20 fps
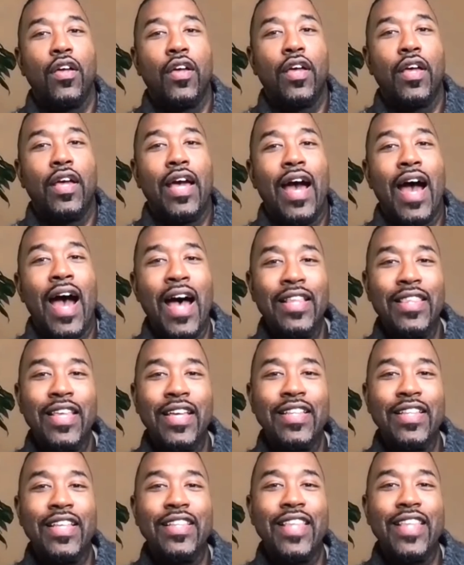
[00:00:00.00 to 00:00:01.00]
I think
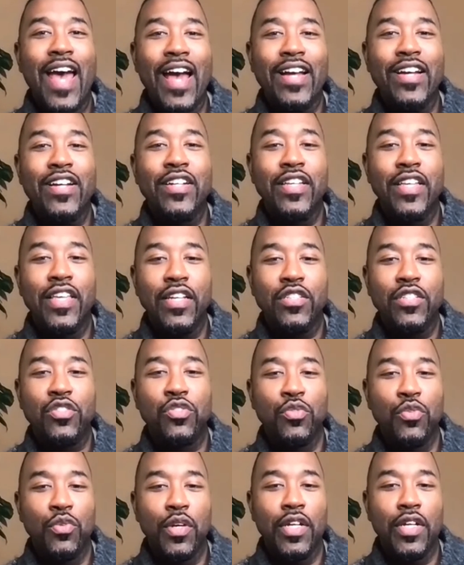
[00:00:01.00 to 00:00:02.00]
that could get
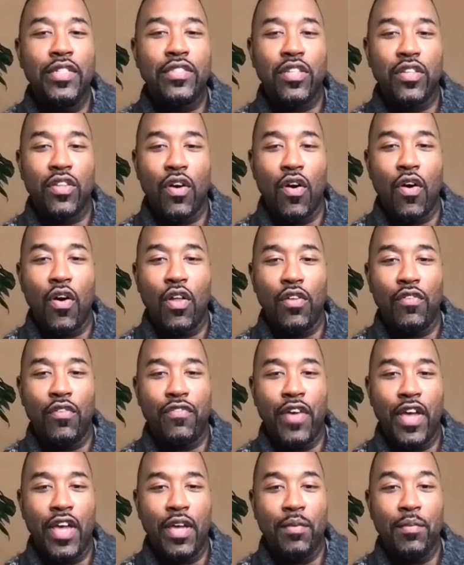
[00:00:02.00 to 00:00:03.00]
you into the Hall of
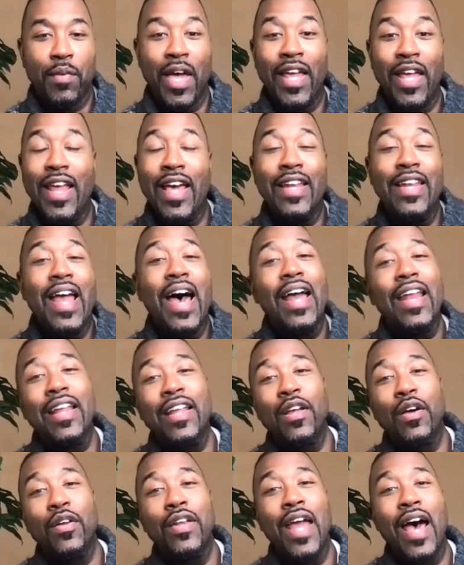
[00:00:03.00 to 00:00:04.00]
Fame. And not
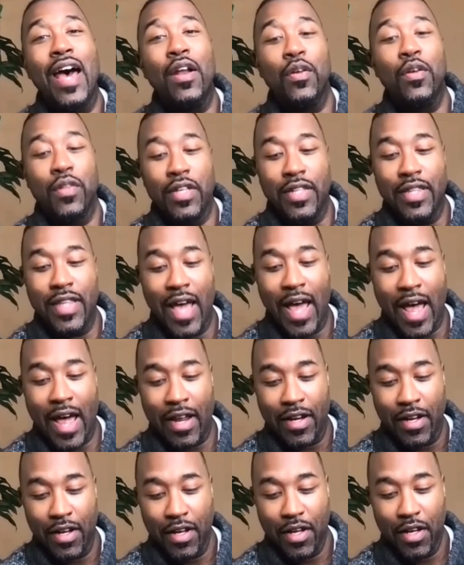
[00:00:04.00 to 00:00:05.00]
only that,
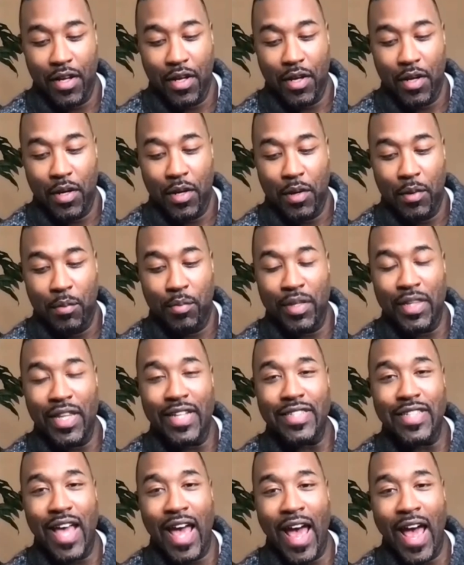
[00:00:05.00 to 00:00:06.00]
but let's add.